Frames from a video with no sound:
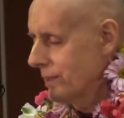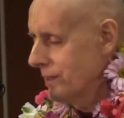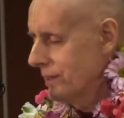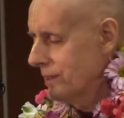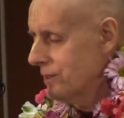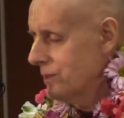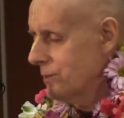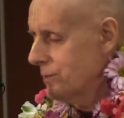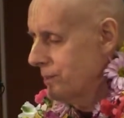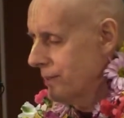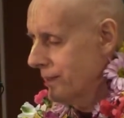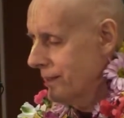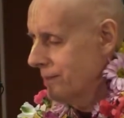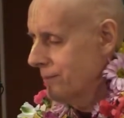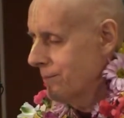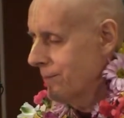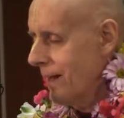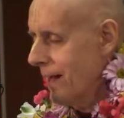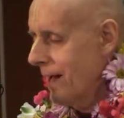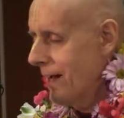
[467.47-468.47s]
We need to
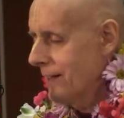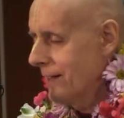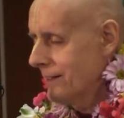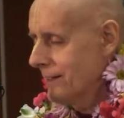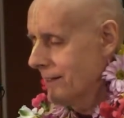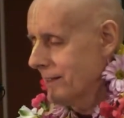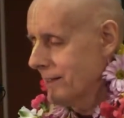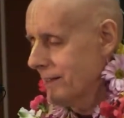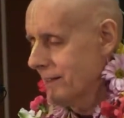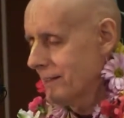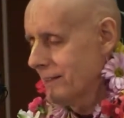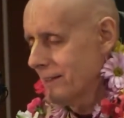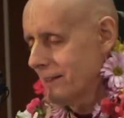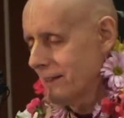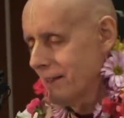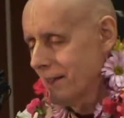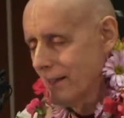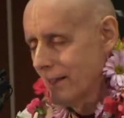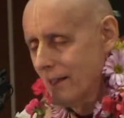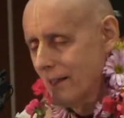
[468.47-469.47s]
bring back
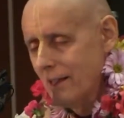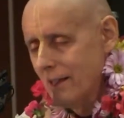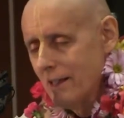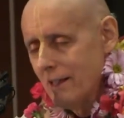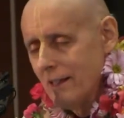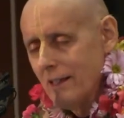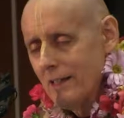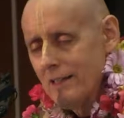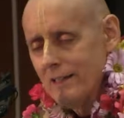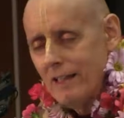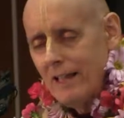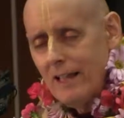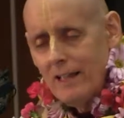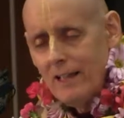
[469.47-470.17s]
an